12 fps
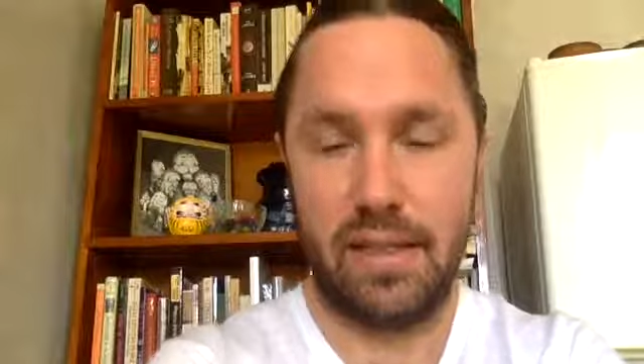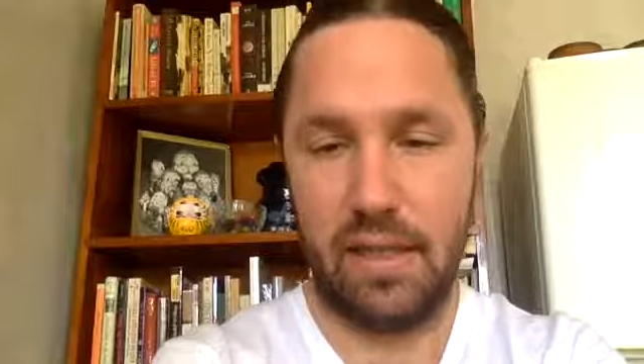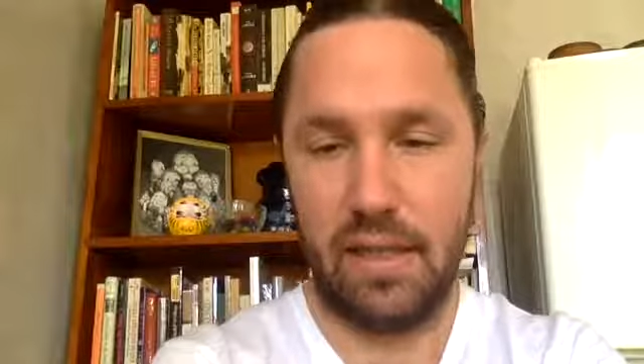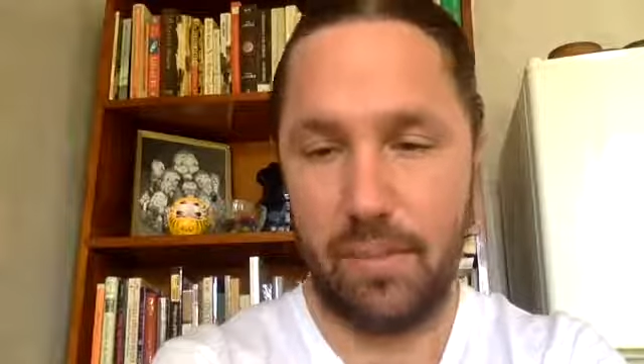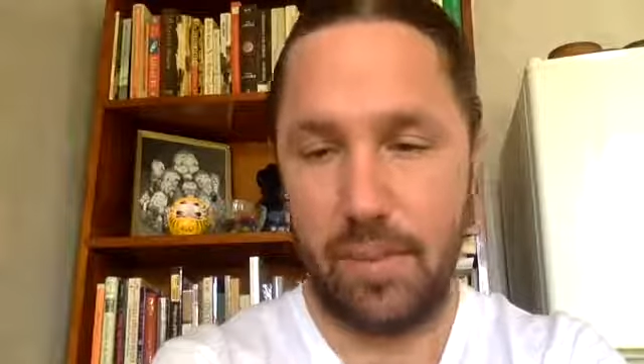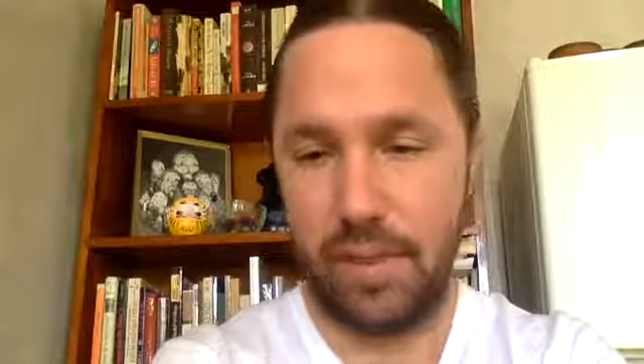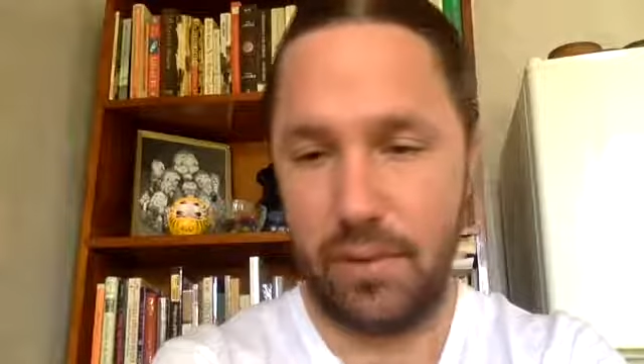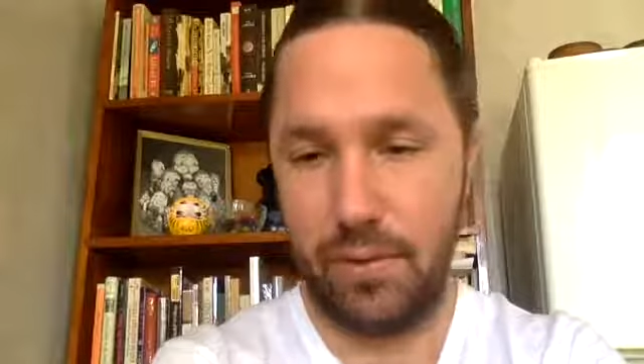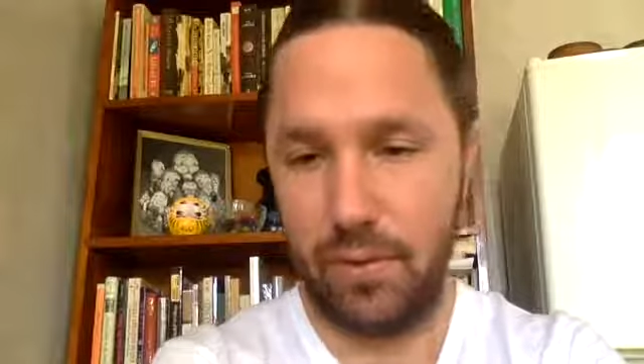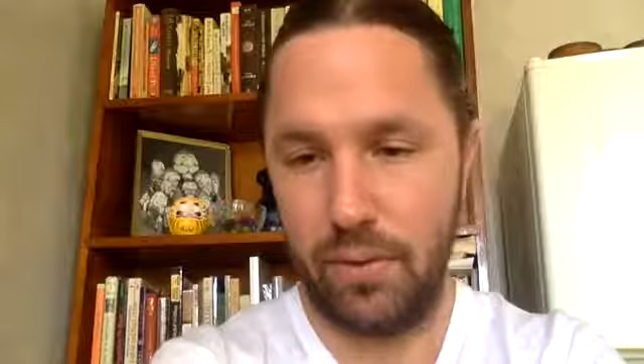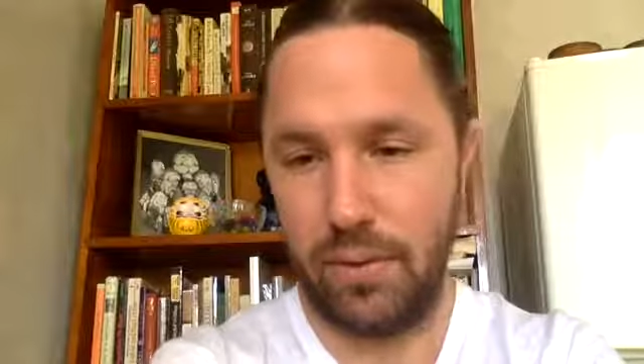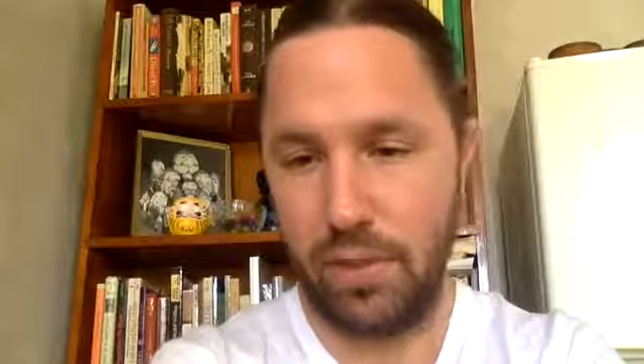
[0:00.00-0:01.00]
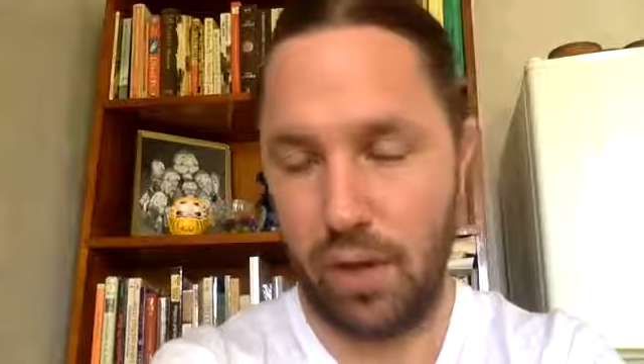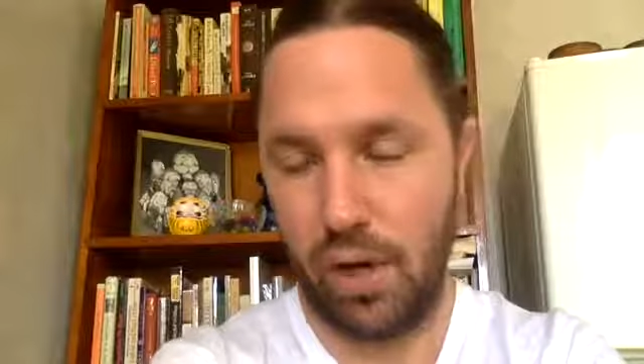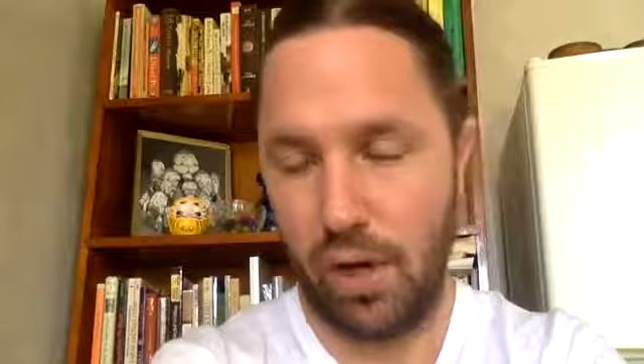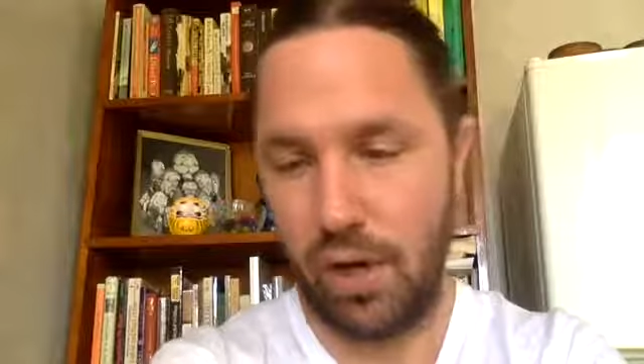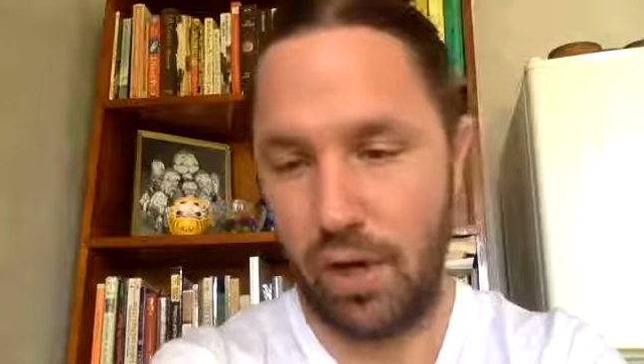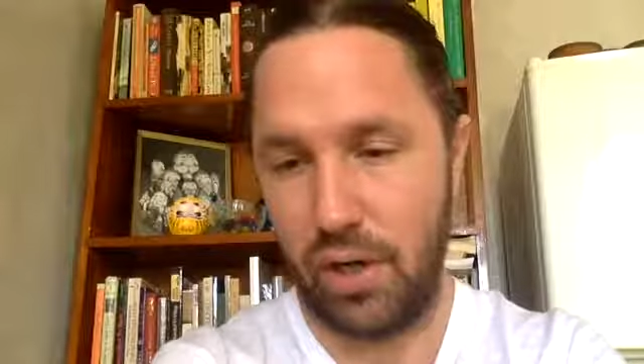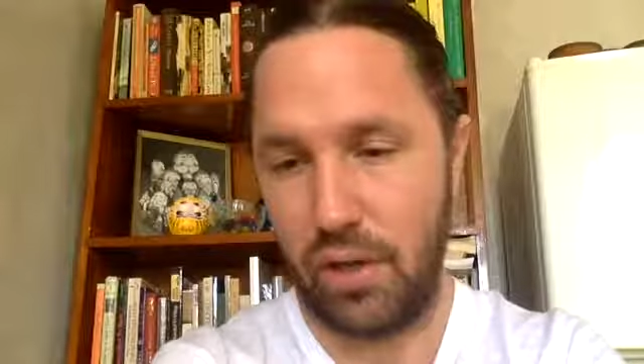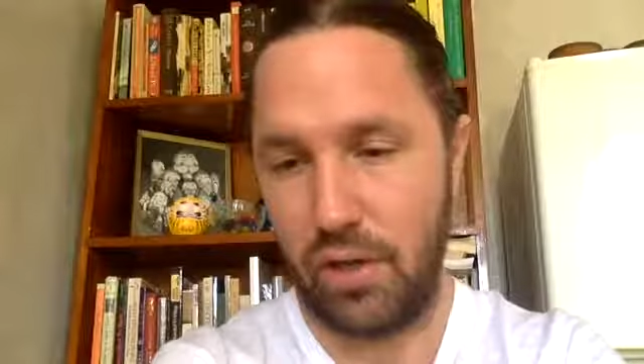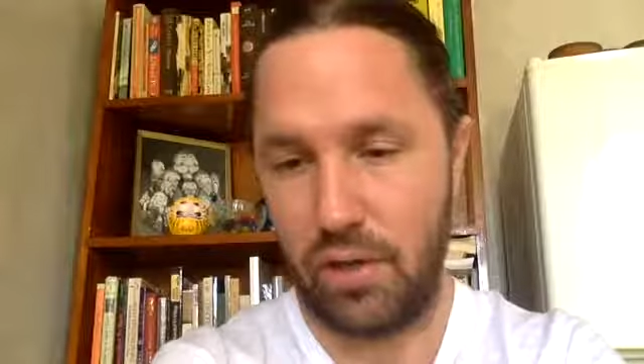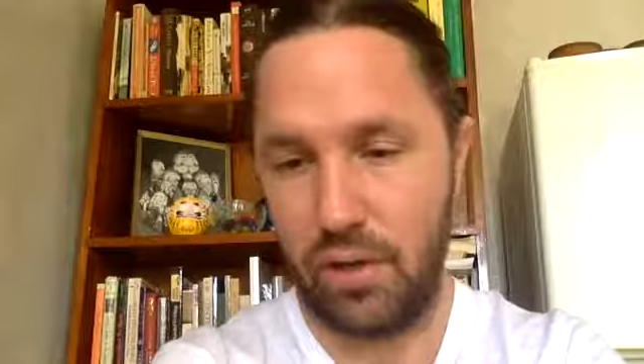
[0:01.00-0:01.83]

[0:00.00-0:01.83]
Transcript: the muscles are,